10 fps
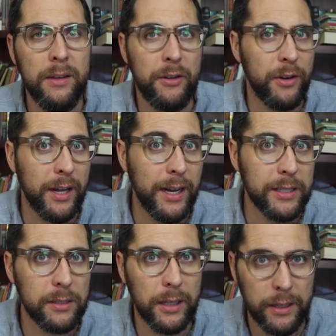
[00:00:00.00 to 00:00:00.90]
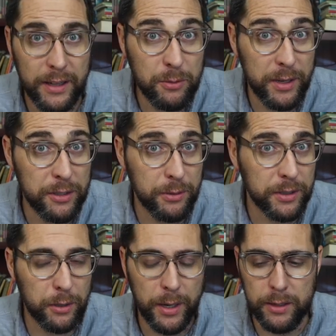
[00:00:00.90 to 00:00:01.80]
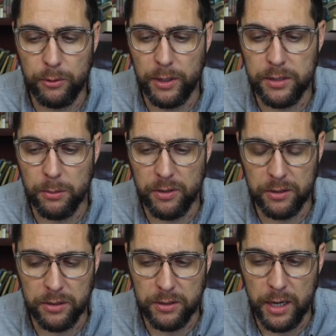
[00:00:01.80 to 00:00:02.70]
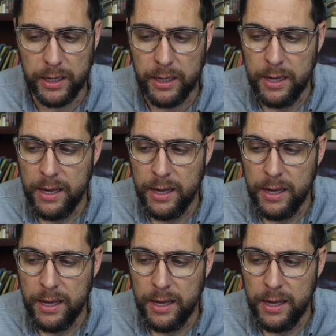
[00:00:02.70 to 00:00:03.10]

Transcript: They're not isolated. That's why history is a great great subject to study